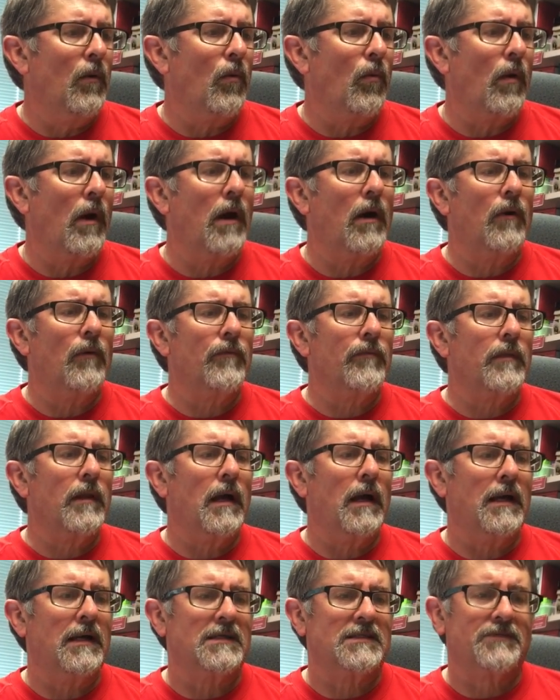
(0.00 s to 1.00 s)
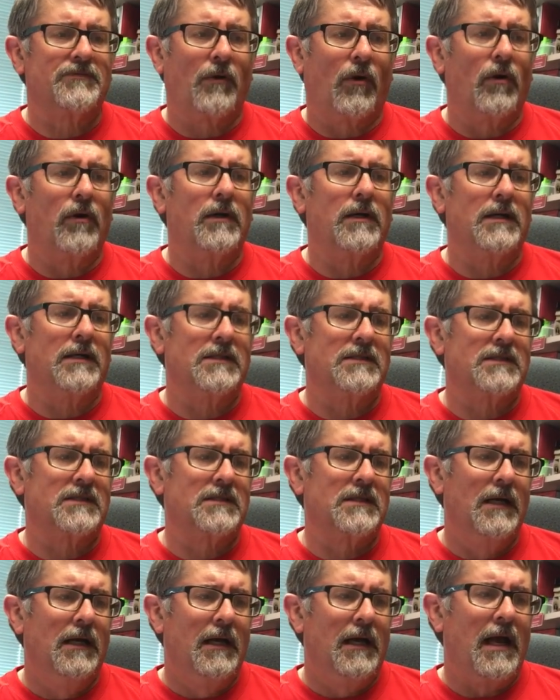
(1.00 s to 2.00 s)
Well, as far
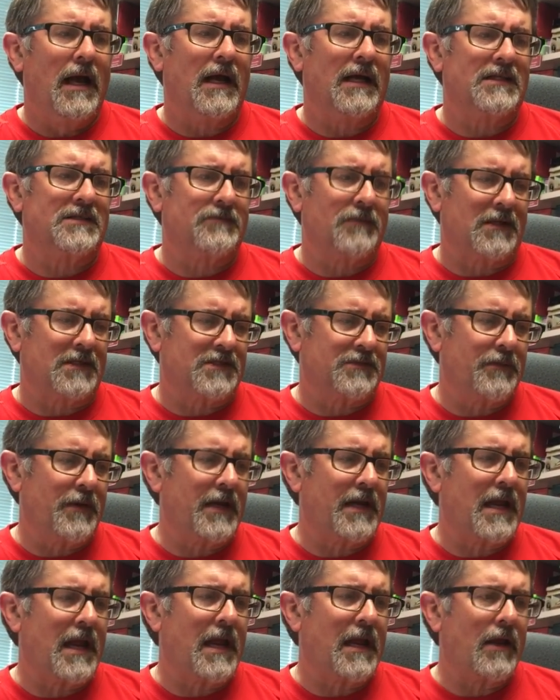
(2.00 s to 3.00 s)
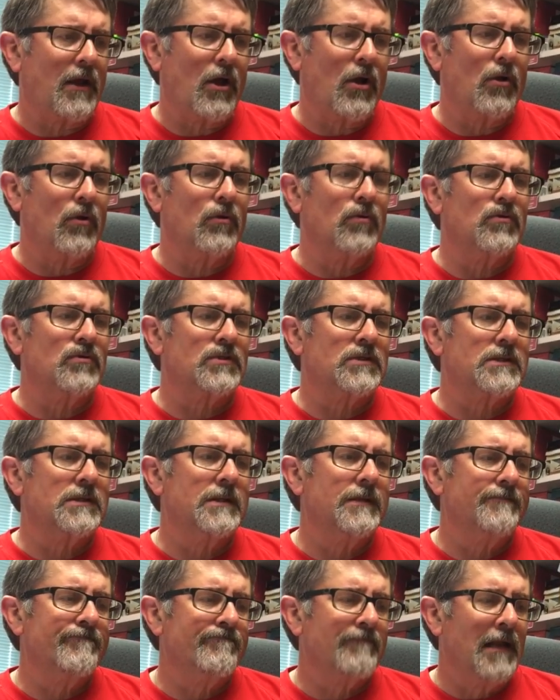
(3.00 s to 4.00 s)
as my speaking goes,
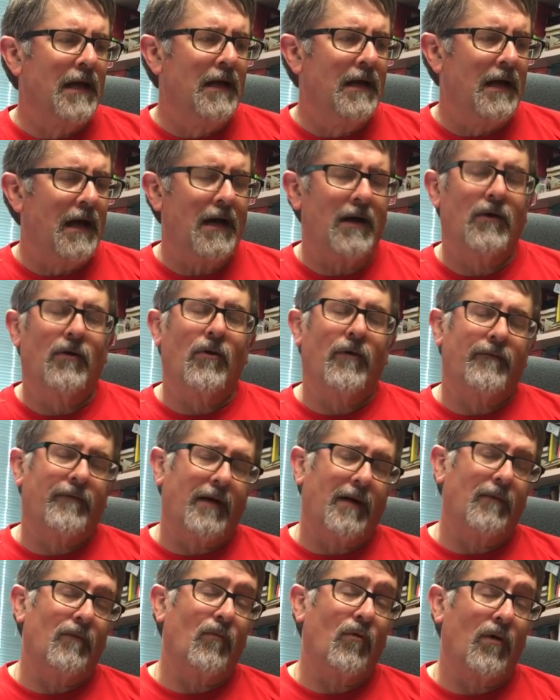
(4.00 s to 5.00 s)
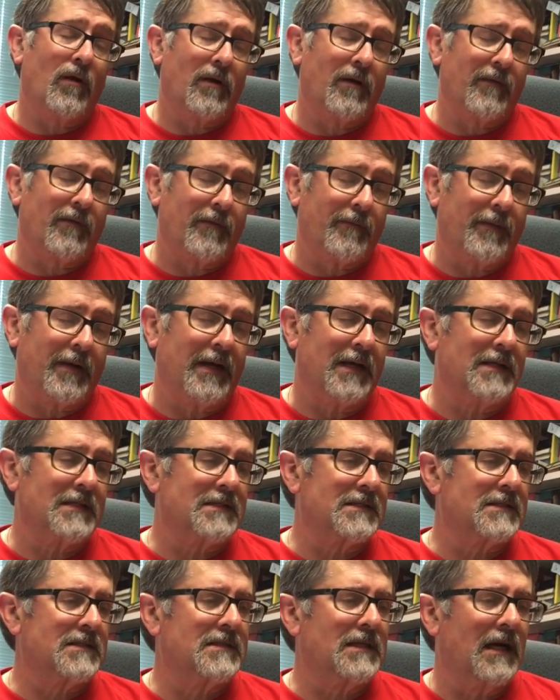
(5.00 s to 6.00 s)
I don't know if I'm one of the
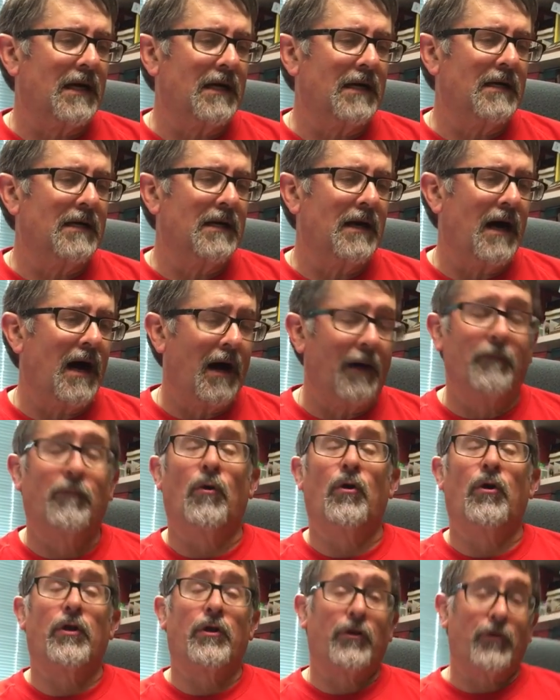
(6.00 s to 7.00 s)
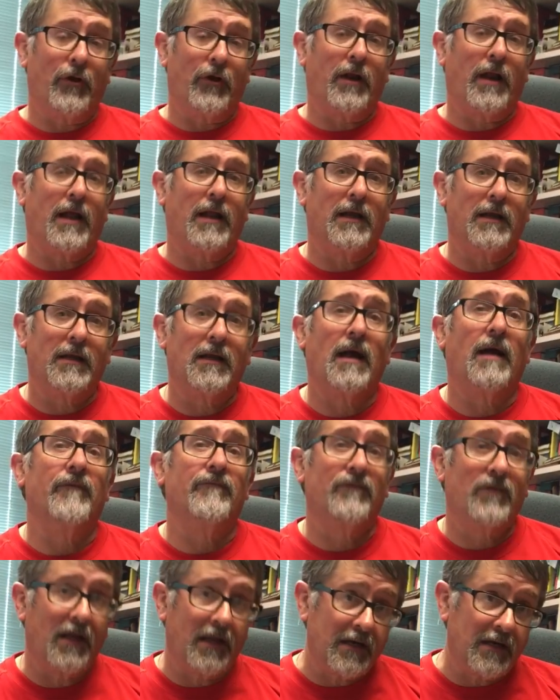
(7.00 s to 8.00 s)
best. I'm pretty good at it.
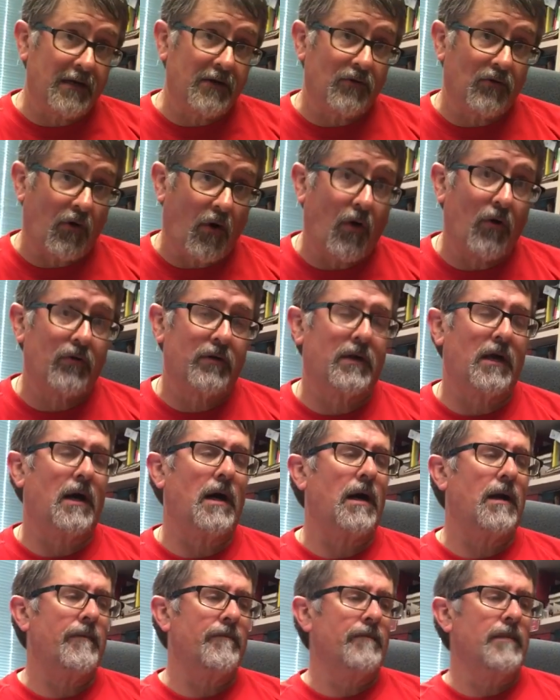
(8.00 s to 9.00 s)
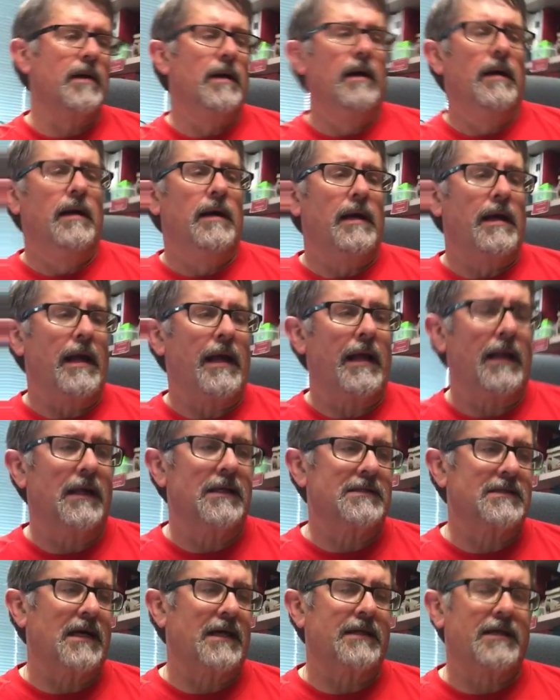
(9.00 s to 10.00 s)
I've done it a long time, and
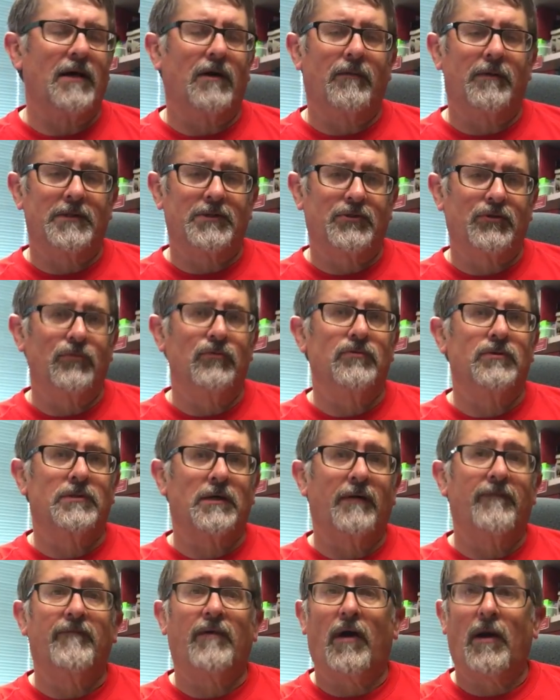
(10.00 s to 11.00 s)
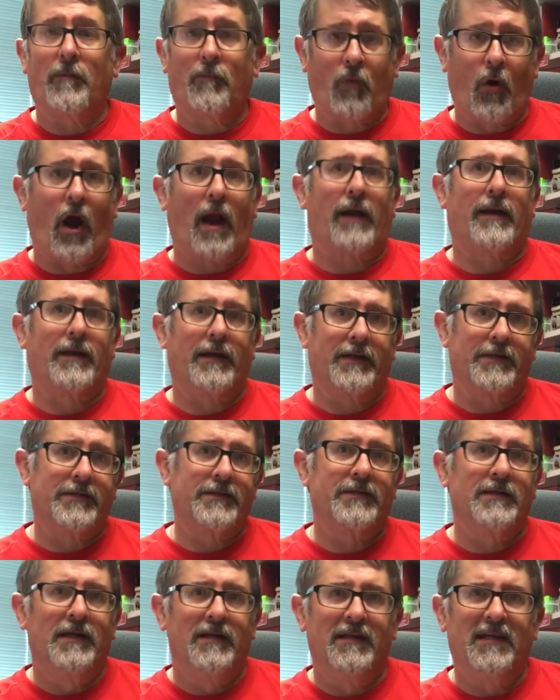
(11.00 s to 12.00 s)
as I tell my students, I'm very
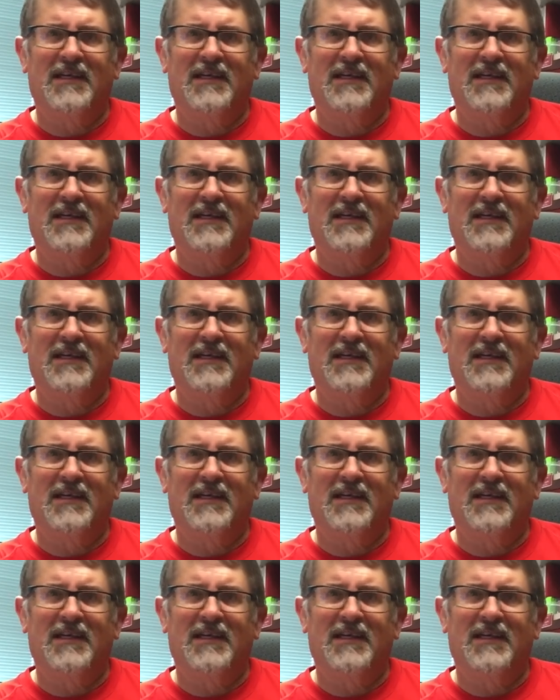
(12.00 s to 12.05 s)
practiced.